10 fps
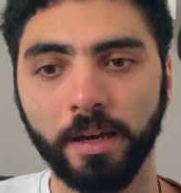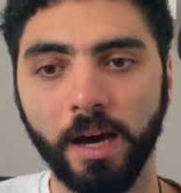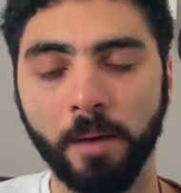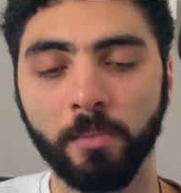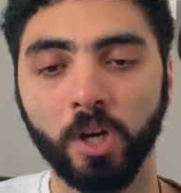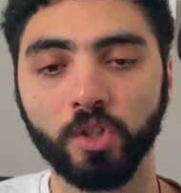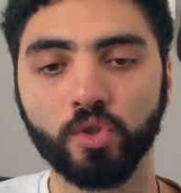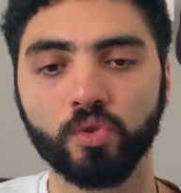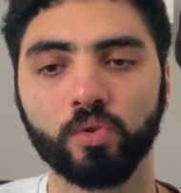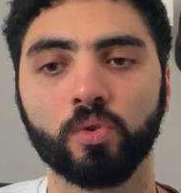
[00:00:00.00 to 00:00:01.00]
I'm not
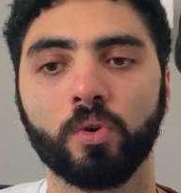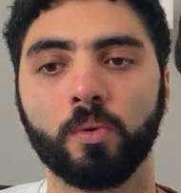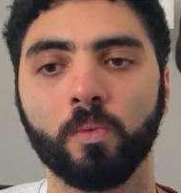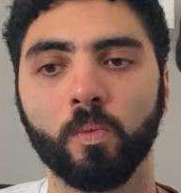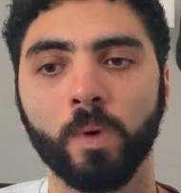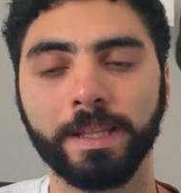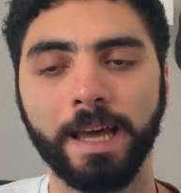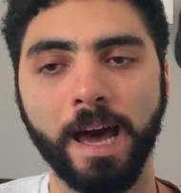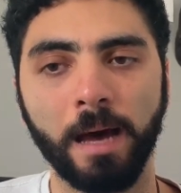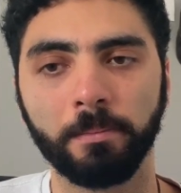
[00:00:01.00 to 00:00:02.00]
sure what
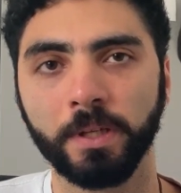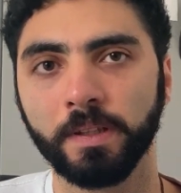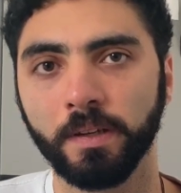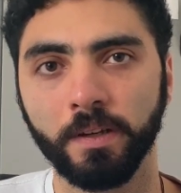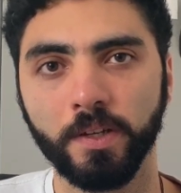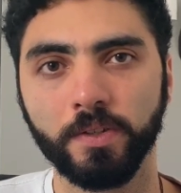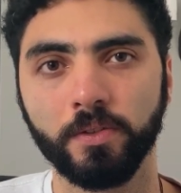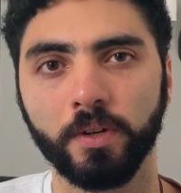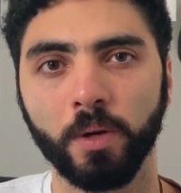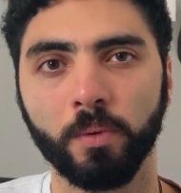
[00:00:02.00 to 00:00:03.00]
happened in
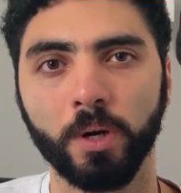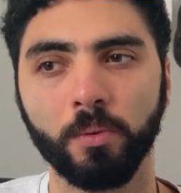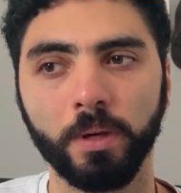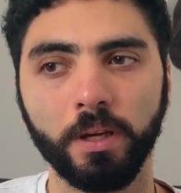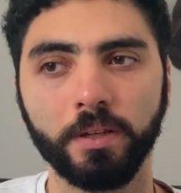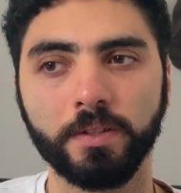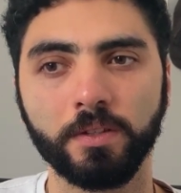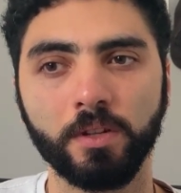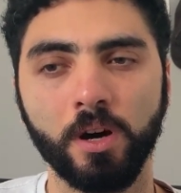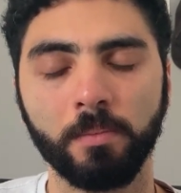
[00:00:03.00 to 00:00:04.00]
history where we
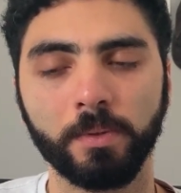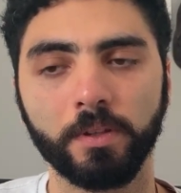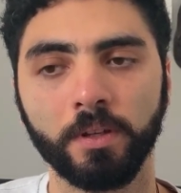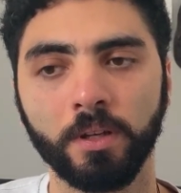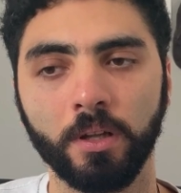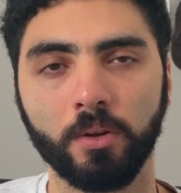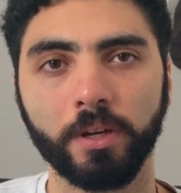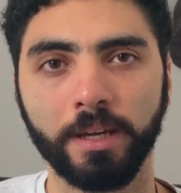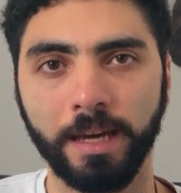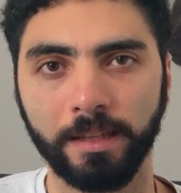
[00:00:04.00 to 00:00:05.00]
stopped
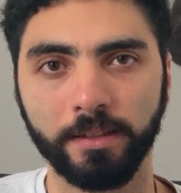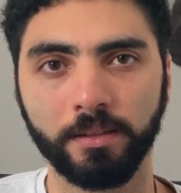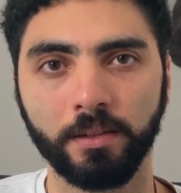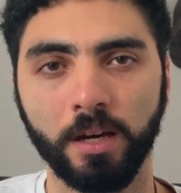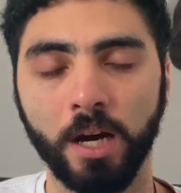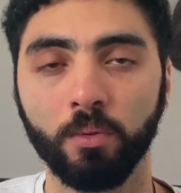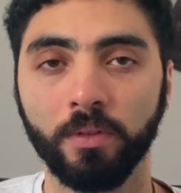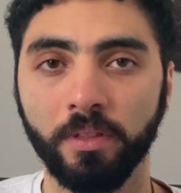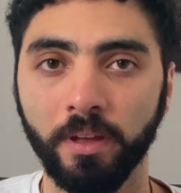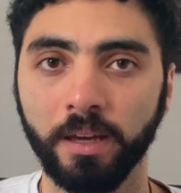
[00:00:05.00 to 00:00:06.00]
looking at it. I would
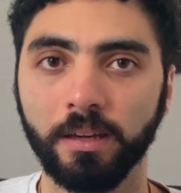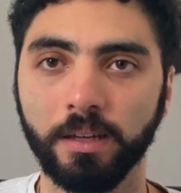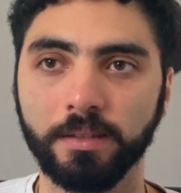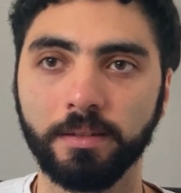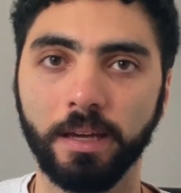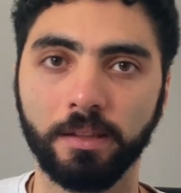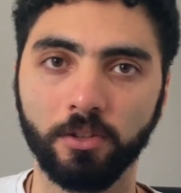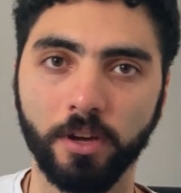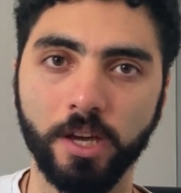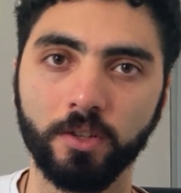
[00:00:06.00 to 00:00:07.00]
think it's the
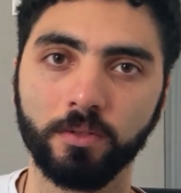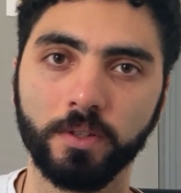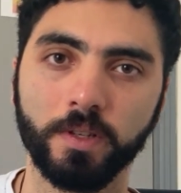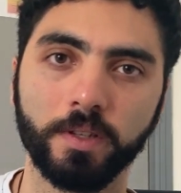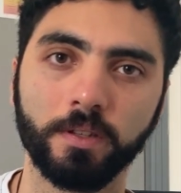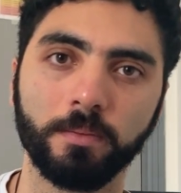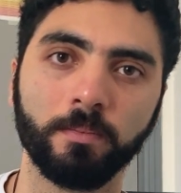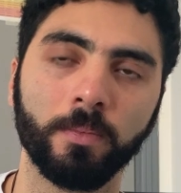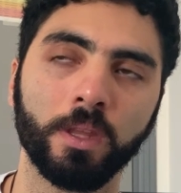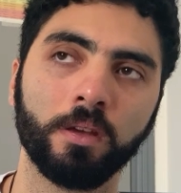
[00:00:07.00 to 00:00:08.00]
educational system
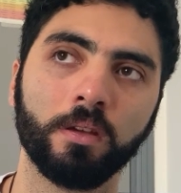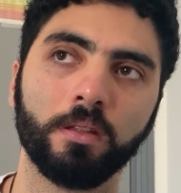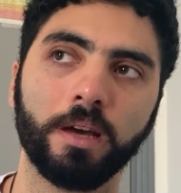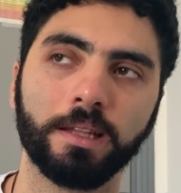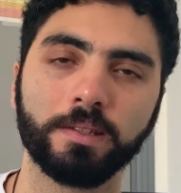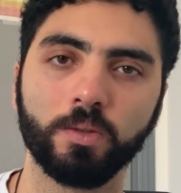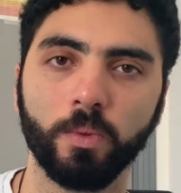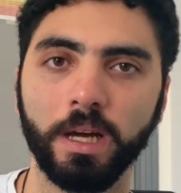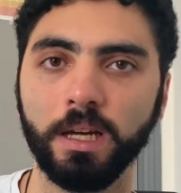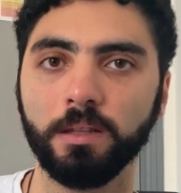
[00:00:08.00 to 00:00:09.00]
that
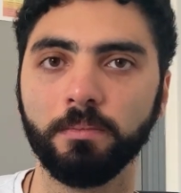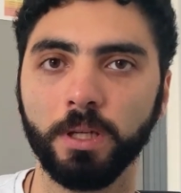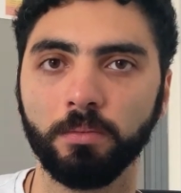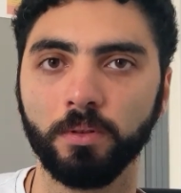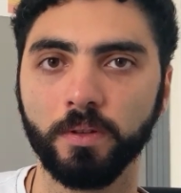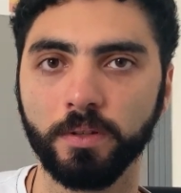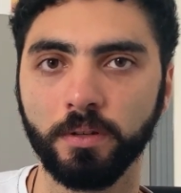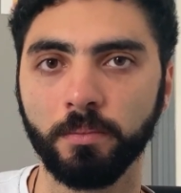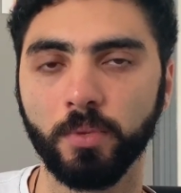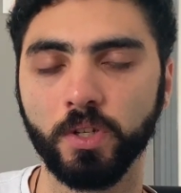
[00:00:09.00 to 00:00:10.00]
swayed people's
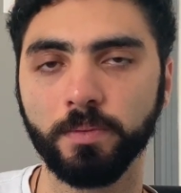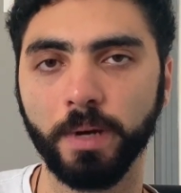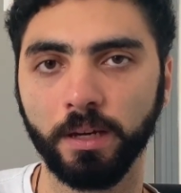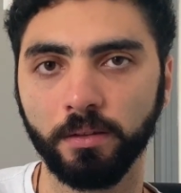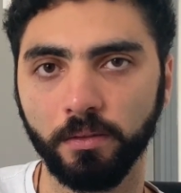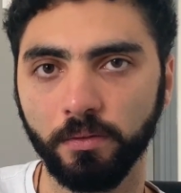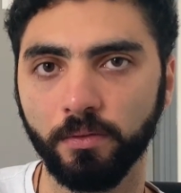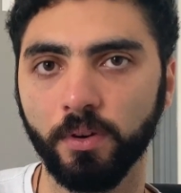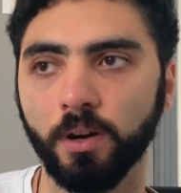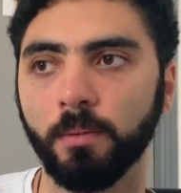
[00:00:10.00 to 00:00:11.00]
perspective
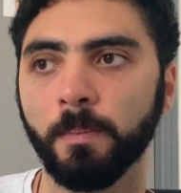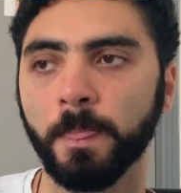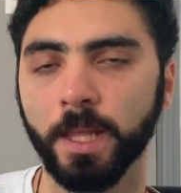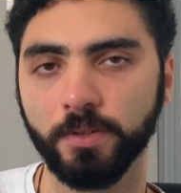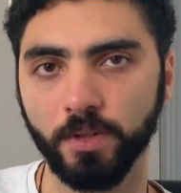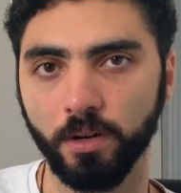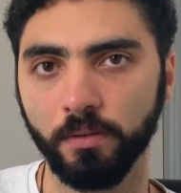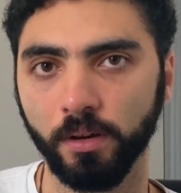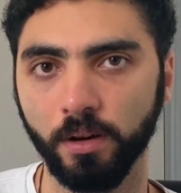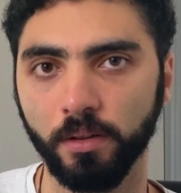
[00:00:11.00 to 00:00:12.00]
from
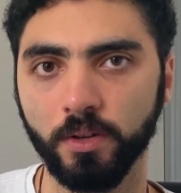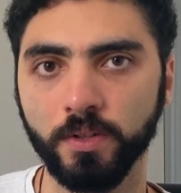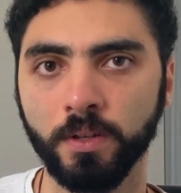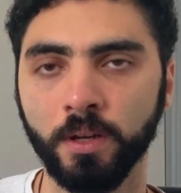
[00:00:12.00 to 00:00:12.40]
serving others